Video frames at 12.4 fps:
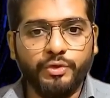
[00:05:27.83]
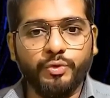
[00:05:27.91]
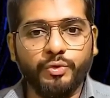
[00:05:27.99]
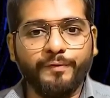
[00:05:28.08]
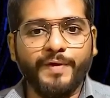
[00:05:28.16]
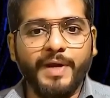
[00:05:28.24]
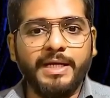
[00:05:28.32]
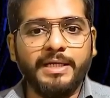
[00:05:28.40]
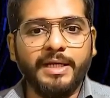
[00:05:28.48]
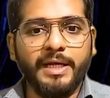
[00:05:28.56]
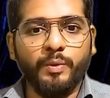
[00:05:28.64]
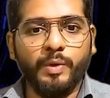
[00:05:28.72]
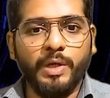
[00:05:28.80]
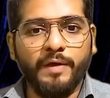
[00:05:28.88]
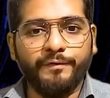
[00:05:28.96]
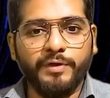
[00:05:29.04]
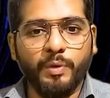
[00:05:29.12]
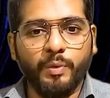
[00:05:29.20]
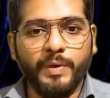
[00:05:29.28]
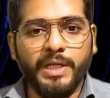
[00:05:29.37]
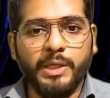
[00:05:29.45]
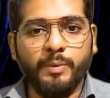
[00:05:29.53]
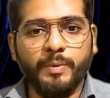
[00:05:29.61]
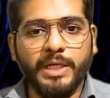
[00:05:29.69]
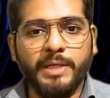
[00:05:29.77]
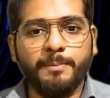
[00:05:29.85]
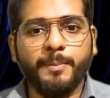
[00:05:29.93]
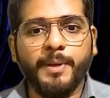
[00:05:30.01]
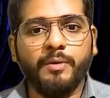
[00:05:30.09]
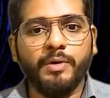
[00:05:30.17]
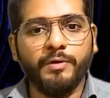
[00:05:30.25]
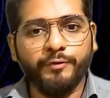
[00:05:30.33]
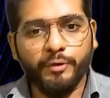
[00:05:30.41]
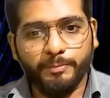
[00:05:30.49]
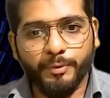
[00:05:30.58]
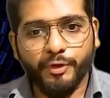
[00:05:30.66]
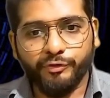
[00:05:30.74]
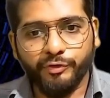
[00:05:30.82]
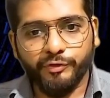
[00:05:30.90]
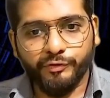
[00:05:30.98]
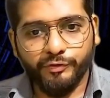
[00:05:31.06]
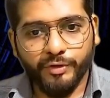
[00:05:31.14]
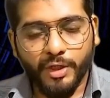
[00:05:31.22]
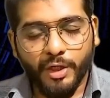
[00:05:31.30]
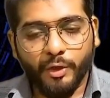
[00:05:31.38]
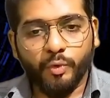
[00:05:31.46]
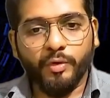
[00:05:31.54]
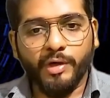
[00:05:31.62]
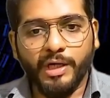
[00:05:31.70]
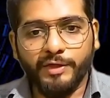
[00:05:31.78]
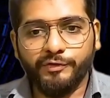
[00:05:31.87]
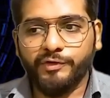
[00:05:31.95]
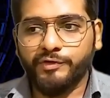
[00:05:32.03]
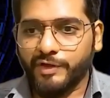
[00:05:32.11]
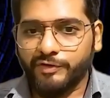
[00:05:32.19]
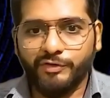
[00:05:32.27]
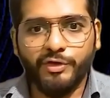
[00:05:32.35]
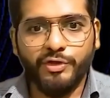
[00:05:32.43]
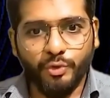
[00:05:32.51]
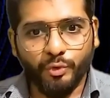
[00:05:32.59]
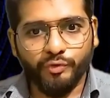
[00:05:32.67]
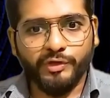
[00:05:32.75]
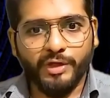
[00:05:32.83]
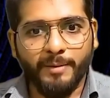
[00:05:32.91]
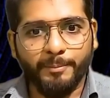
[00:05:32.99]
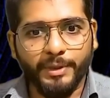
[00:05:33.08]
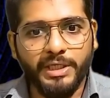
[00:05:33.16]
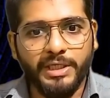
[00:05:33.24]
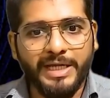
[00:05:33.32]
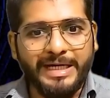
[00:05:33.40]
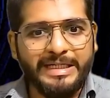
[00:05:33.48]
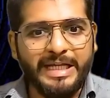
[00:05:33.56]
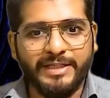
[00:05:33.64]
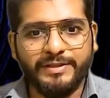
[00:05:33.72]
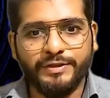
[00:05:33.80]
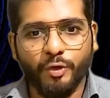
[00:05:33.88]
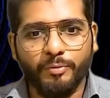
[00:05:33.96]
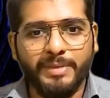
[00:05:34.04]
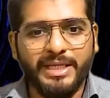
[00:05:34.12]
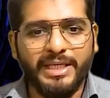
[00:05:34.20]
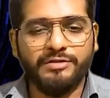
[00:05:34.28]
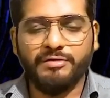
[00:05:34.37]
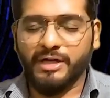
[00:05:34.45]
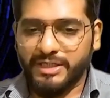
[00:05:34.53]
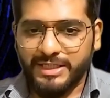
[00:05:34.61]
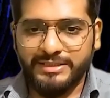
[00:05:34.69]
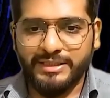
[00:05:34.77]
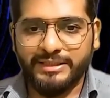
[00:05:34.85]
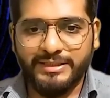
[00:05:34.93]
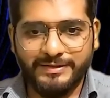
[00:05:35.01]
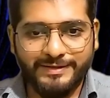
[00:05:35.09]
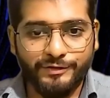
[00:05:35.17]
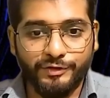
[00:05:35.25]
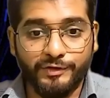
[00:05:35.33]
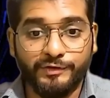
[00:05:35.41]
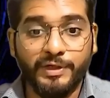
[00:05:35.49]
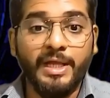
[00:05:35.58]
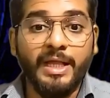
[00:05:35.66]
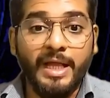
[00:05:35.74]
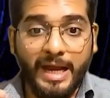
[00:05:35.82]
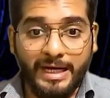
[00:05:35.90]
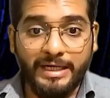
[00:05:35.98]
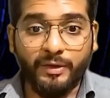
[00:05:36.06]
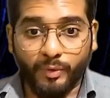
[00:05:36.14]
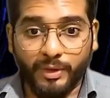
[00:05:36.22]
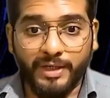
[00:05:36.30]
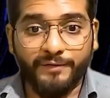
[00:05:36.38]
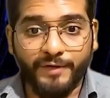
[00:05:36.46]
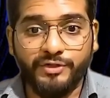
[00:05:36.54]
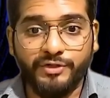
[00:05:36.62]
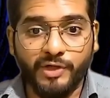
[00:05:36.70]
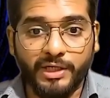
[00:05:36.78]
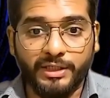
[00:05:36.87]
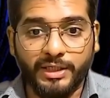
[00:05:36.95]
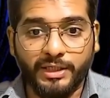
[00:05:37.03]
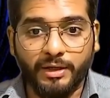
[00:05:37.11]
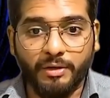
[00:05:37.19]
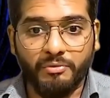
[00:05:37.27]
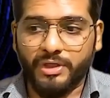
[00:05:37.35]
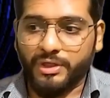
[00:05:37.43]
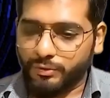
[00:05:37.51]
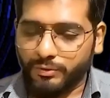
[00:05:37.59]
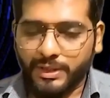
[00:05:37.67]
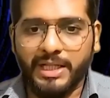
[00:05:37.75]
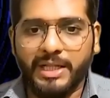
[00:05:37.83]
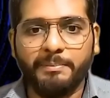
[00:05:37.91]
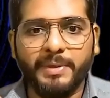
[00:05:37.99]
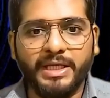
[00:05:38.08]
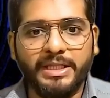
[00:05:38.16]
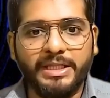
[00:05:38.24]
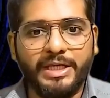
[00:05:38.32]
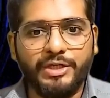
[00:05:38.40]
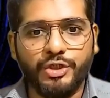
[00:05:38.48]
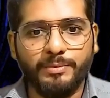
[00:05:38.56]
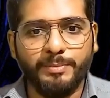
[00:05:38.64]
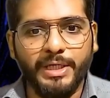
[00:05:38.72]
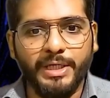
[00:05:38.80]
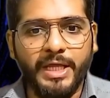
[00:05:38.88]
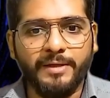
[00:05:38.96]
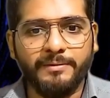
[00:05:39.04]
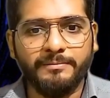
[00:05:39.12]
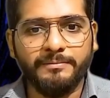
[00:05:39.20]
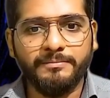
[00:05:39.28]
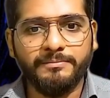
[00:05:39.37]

you felt like one of the very, very powerful persons who runs such a huge company and takes so many strategic decisions, and a qualified chartered accountant. You are helping in nation building.